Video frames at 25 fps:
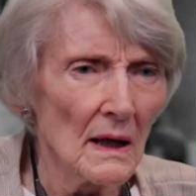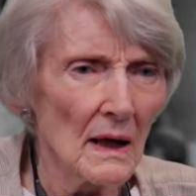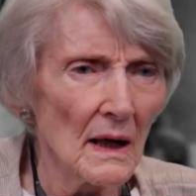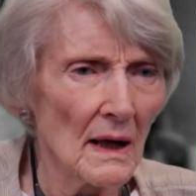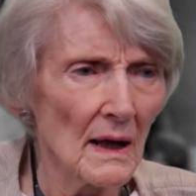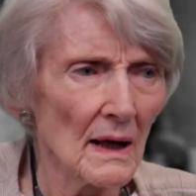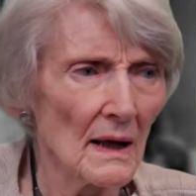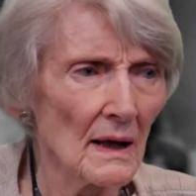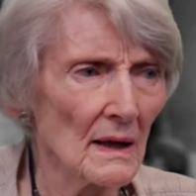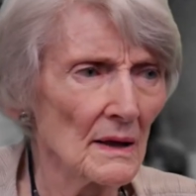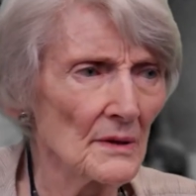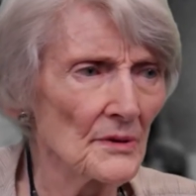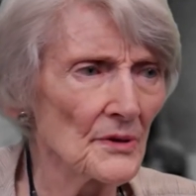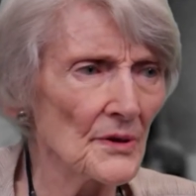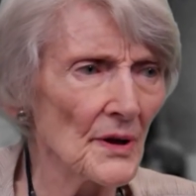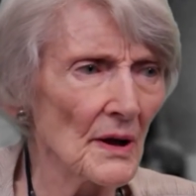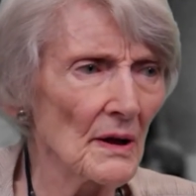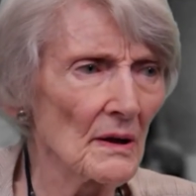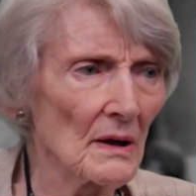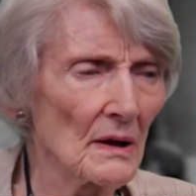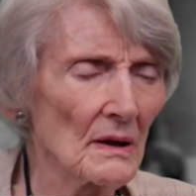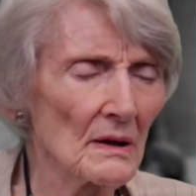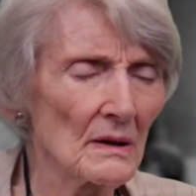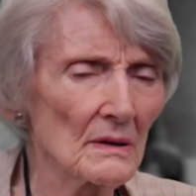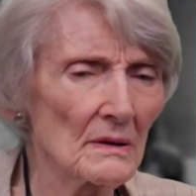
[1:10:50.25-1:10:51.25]
and
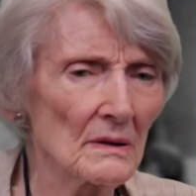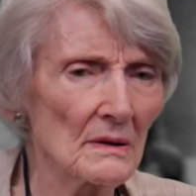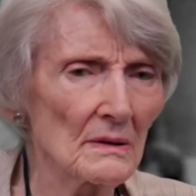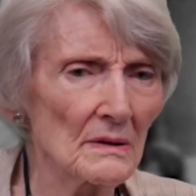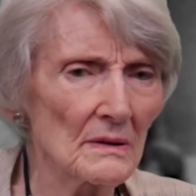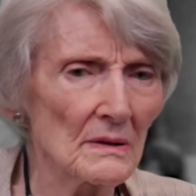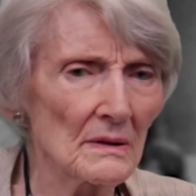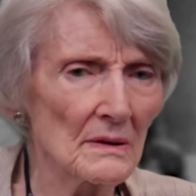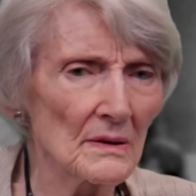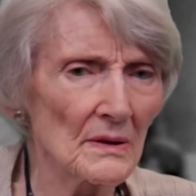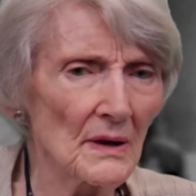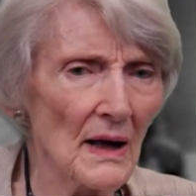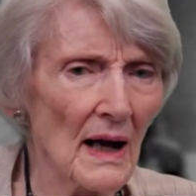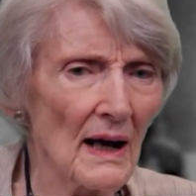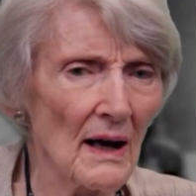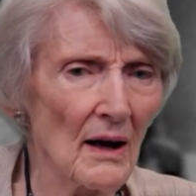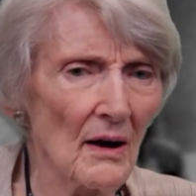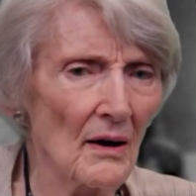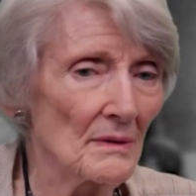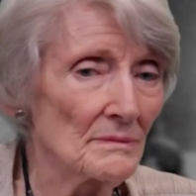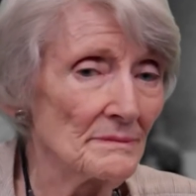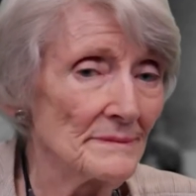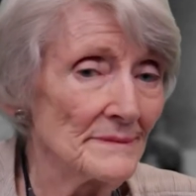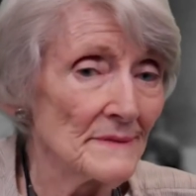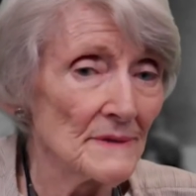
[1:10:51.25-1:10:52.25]
uh,
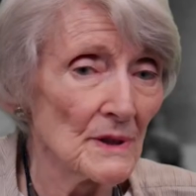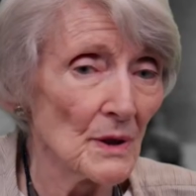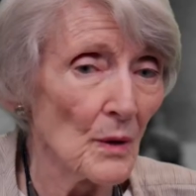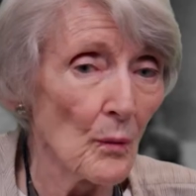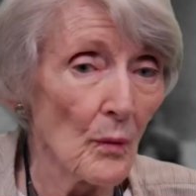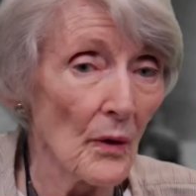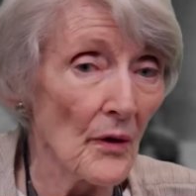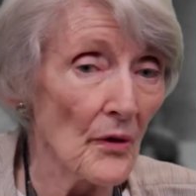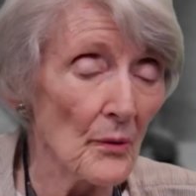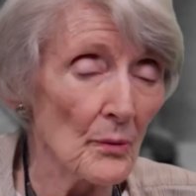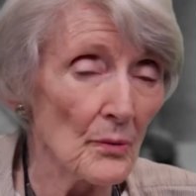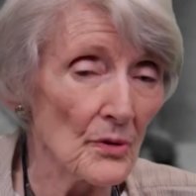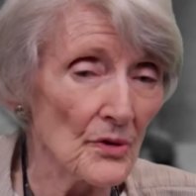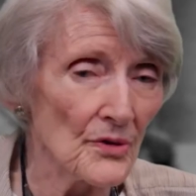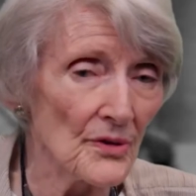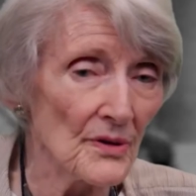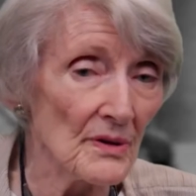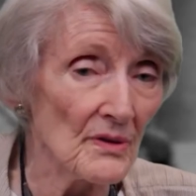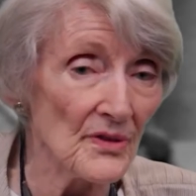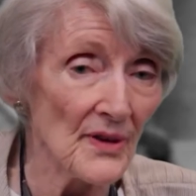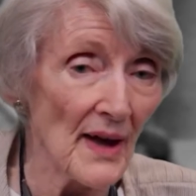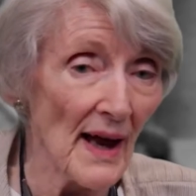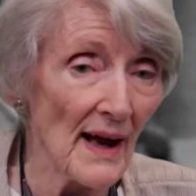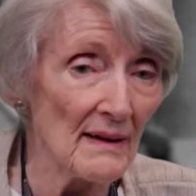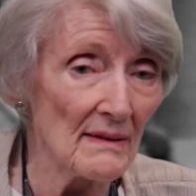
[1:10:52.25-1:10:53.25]
how you know whether it was
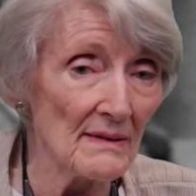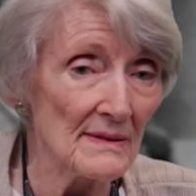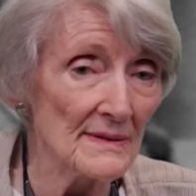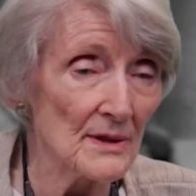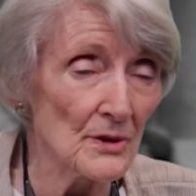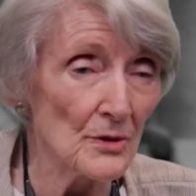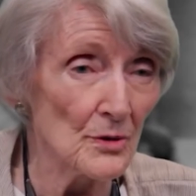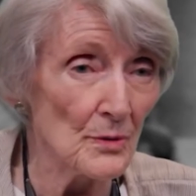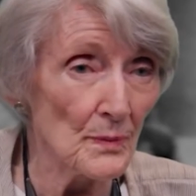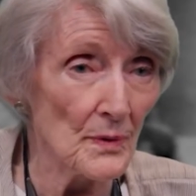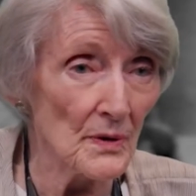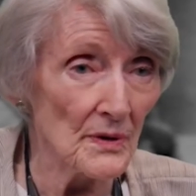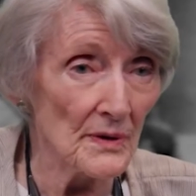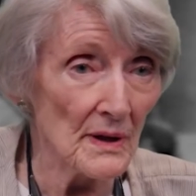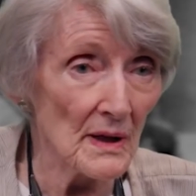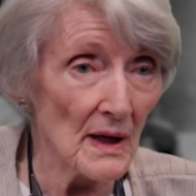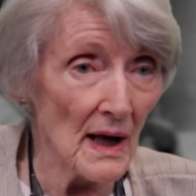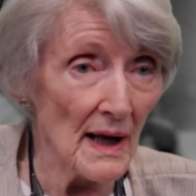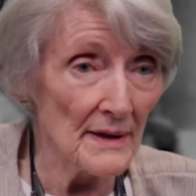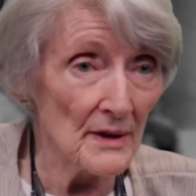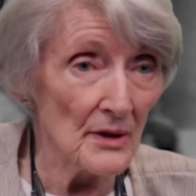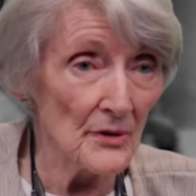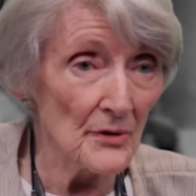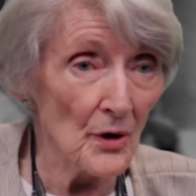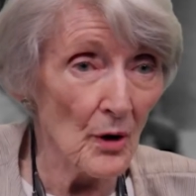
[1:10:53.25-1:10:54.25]
exactly duplicate
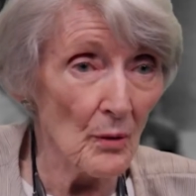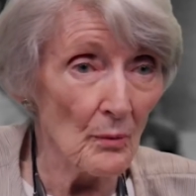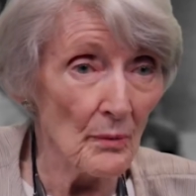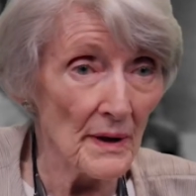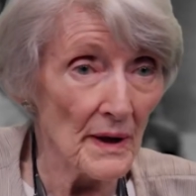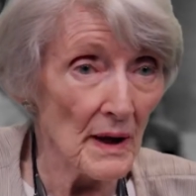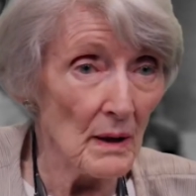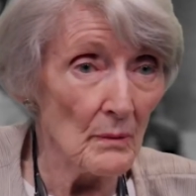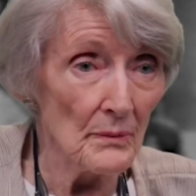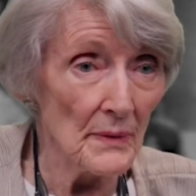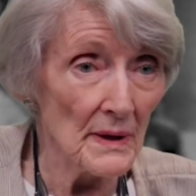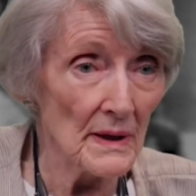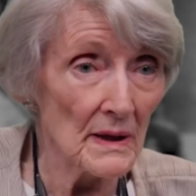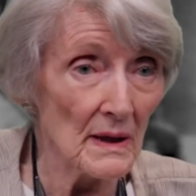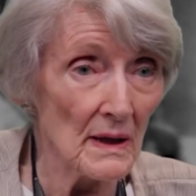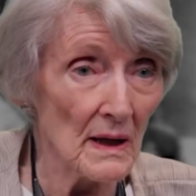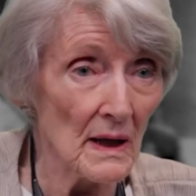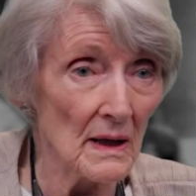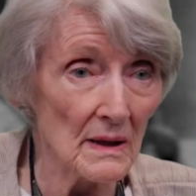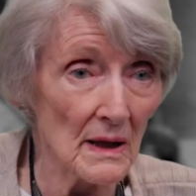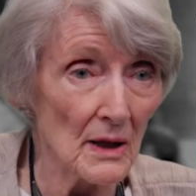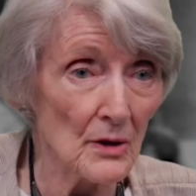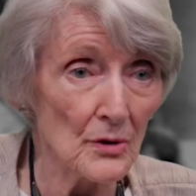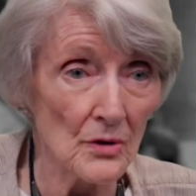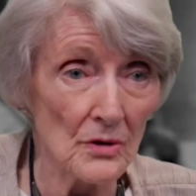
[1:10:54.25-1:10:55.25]
i don't know but i bet
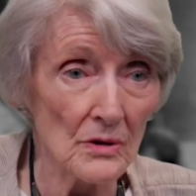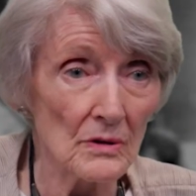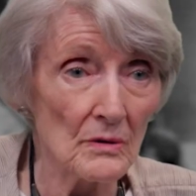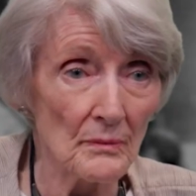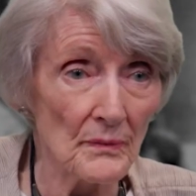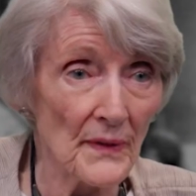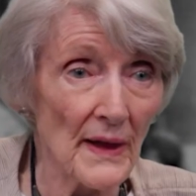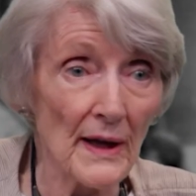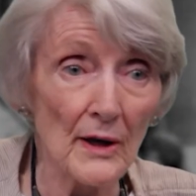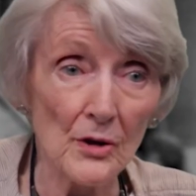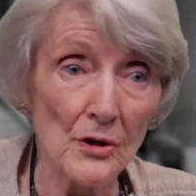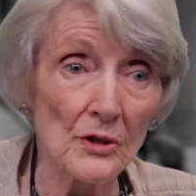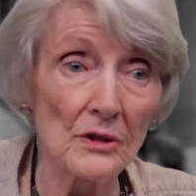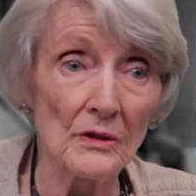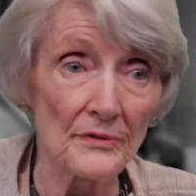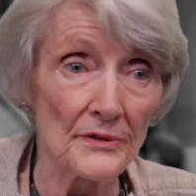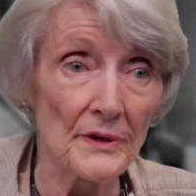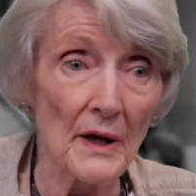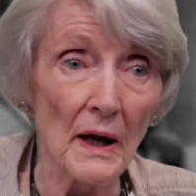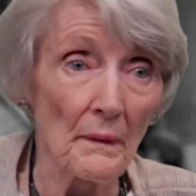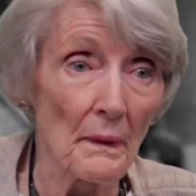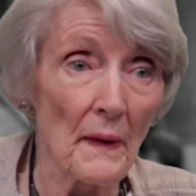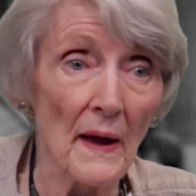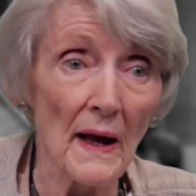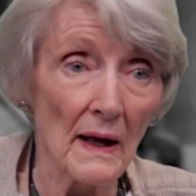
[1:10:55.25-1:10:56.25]
it, it could have they could have
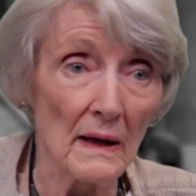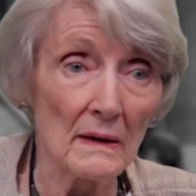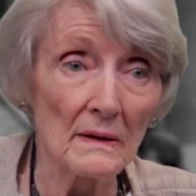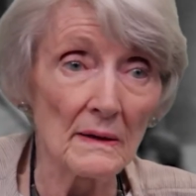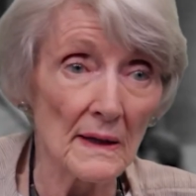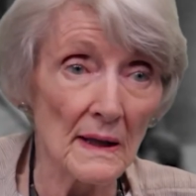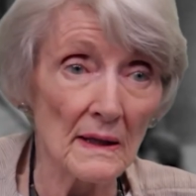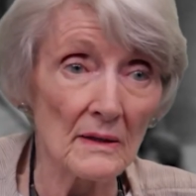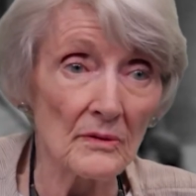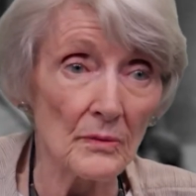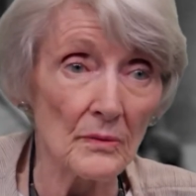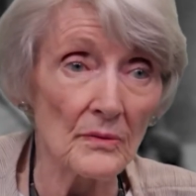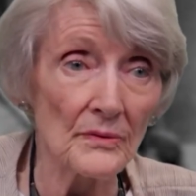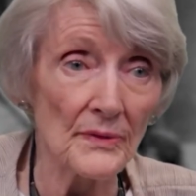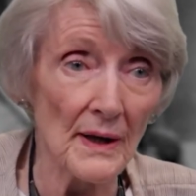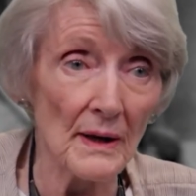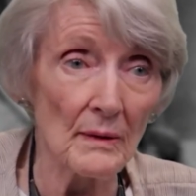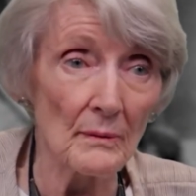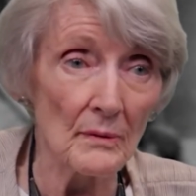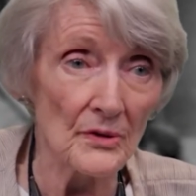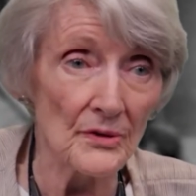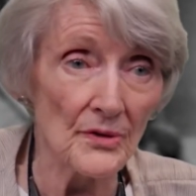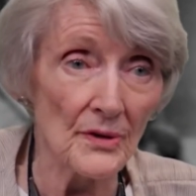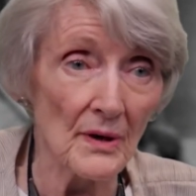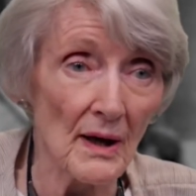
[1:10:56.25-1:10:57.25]
done that That that
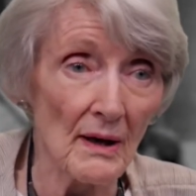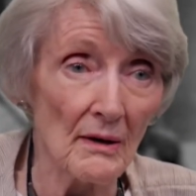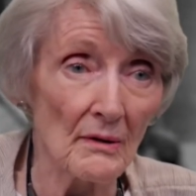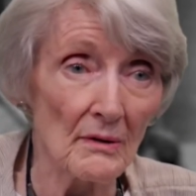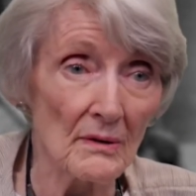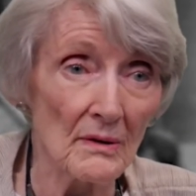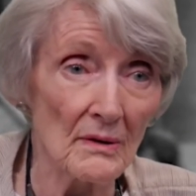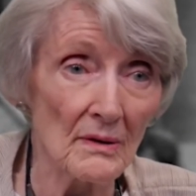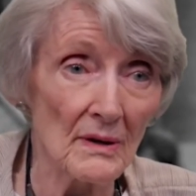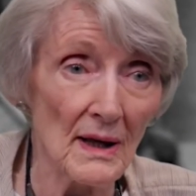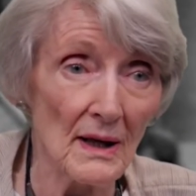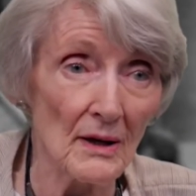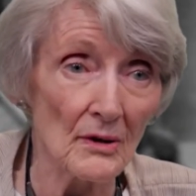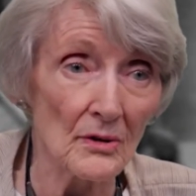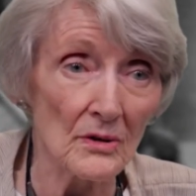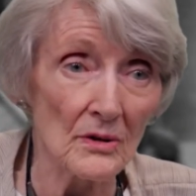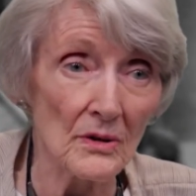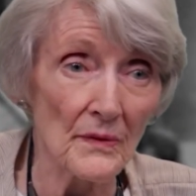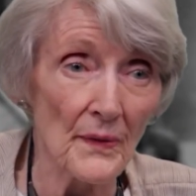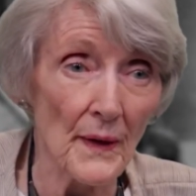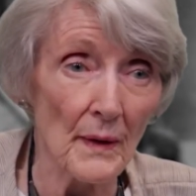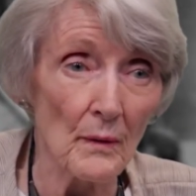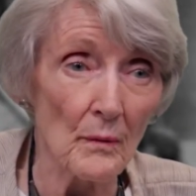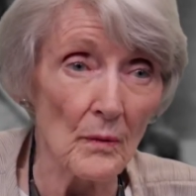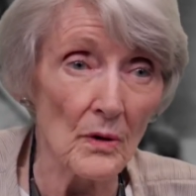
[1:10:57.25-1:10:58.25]
was how, how
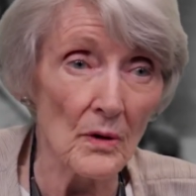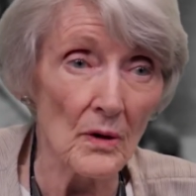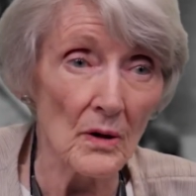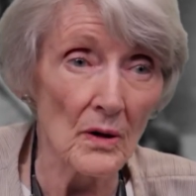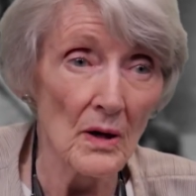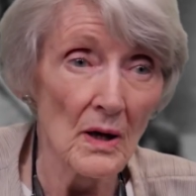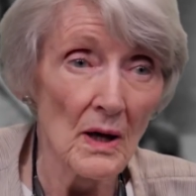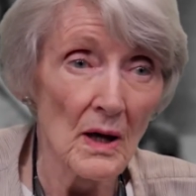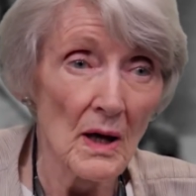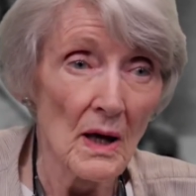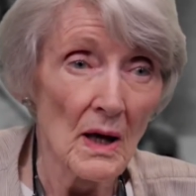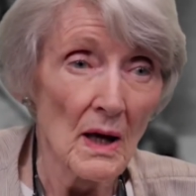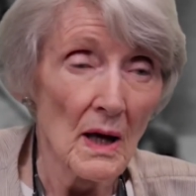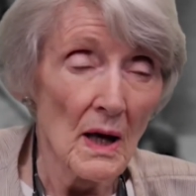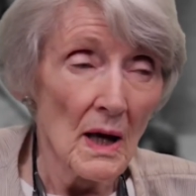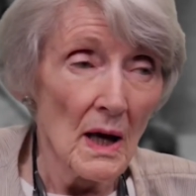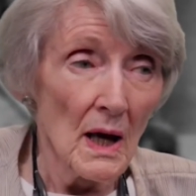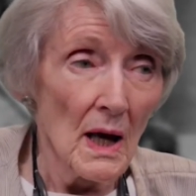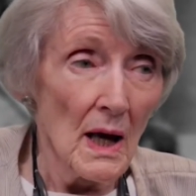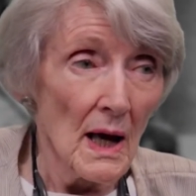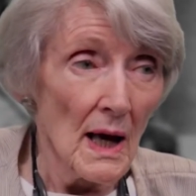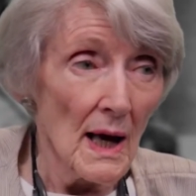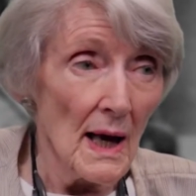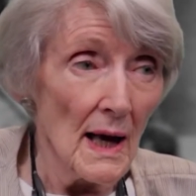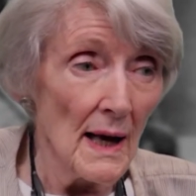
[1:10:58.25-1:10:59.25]
good they were
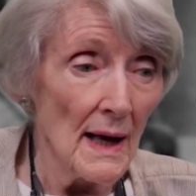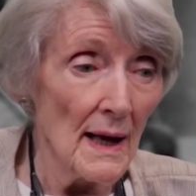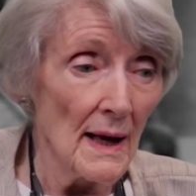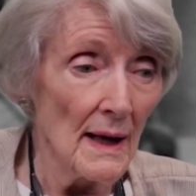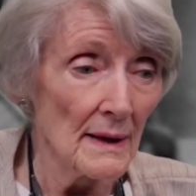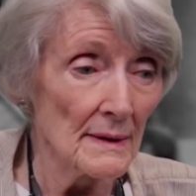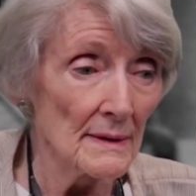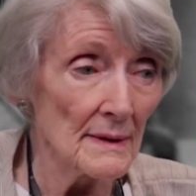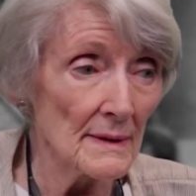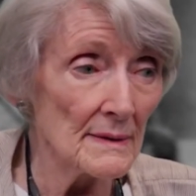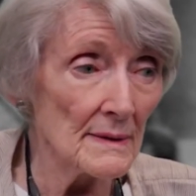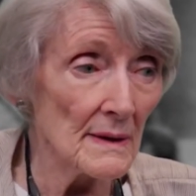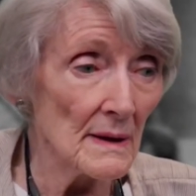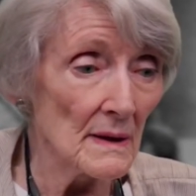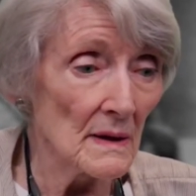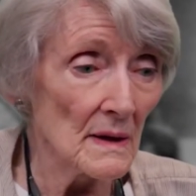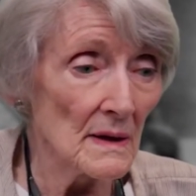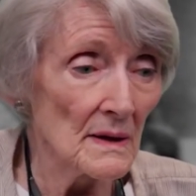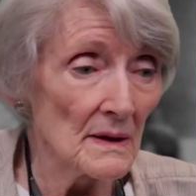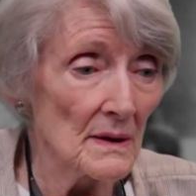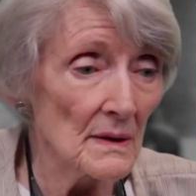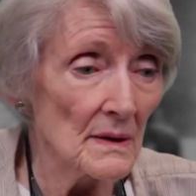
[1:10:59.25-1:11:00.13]
and uh,